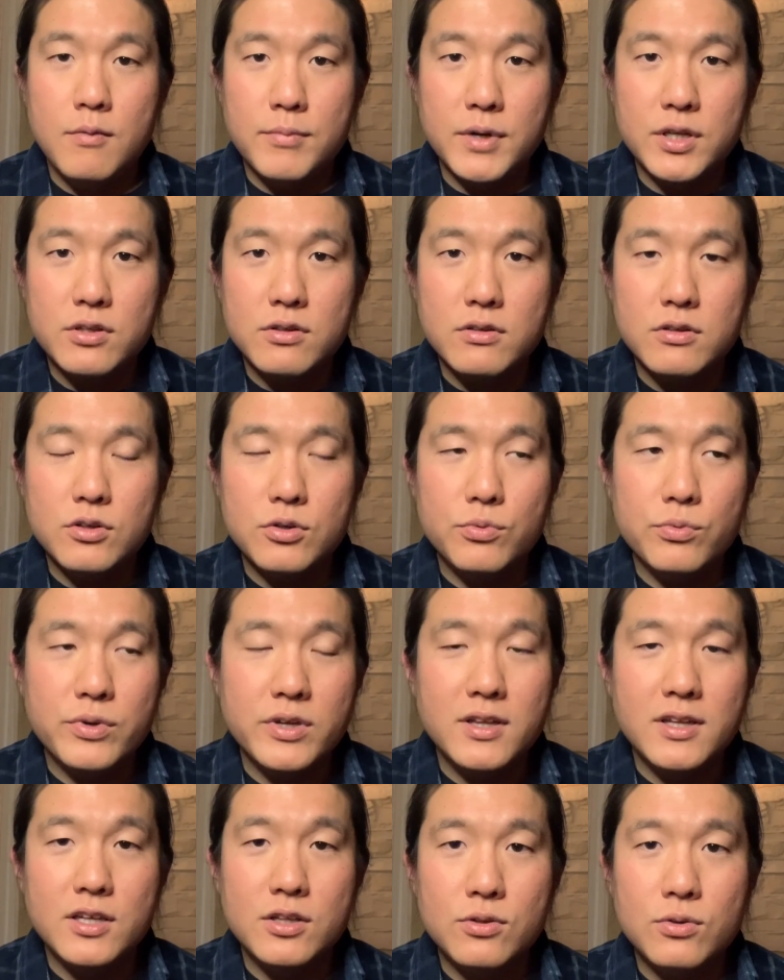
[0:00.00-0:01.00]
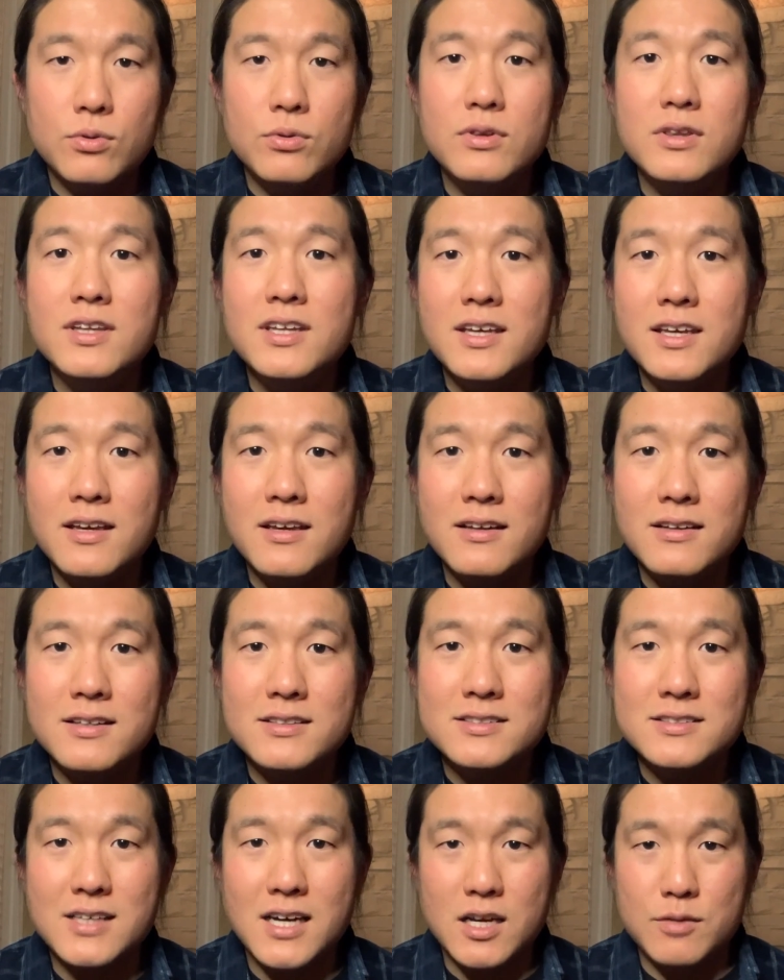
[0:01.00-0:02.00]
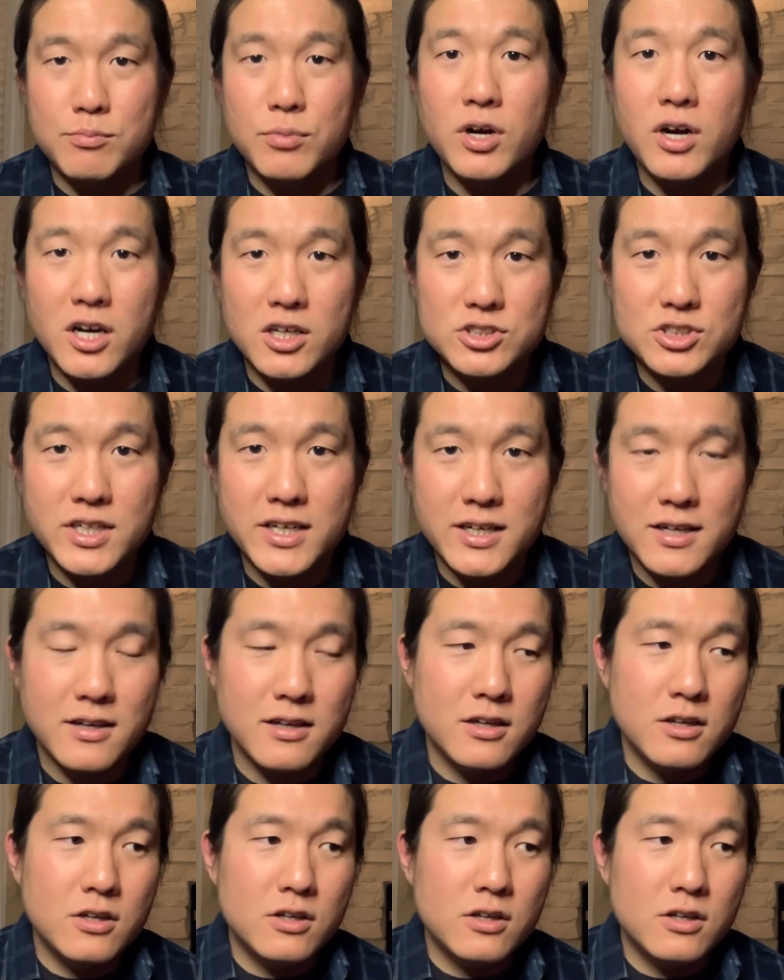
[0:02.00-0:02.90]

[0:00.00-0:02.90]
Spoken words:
But you really do need side project